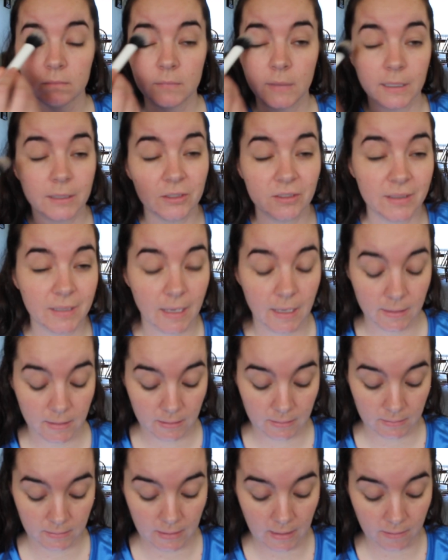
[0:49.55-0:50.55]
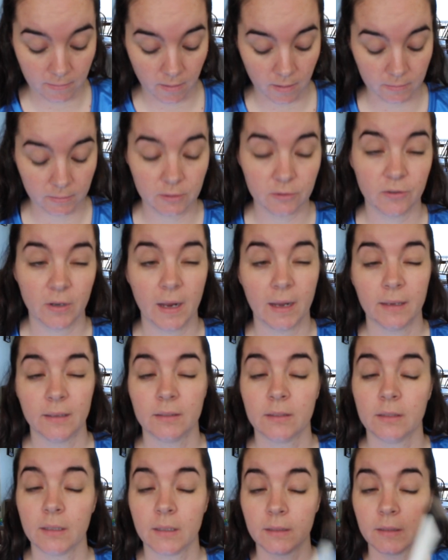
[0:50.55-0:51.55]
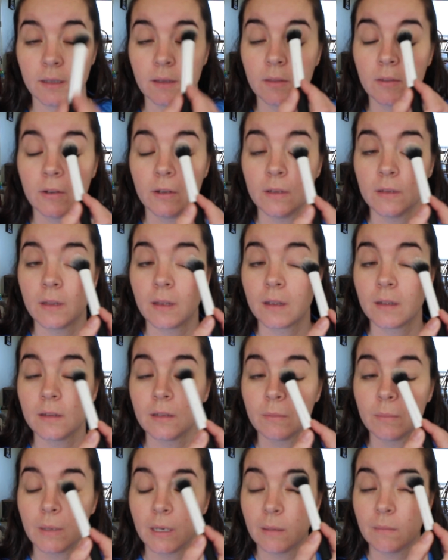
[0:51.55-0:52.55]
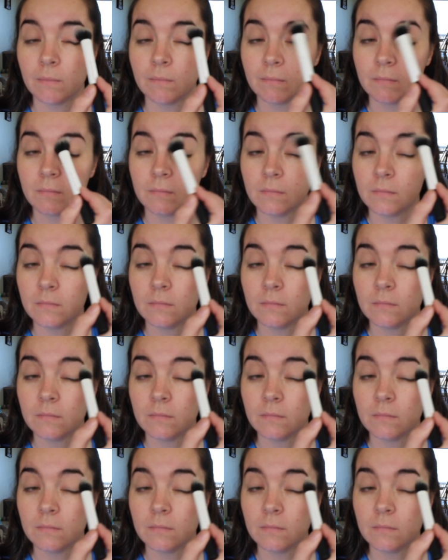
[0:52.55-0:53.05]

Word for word: It just it doesn't take long to dry. It takes like 30 seconds, but I'm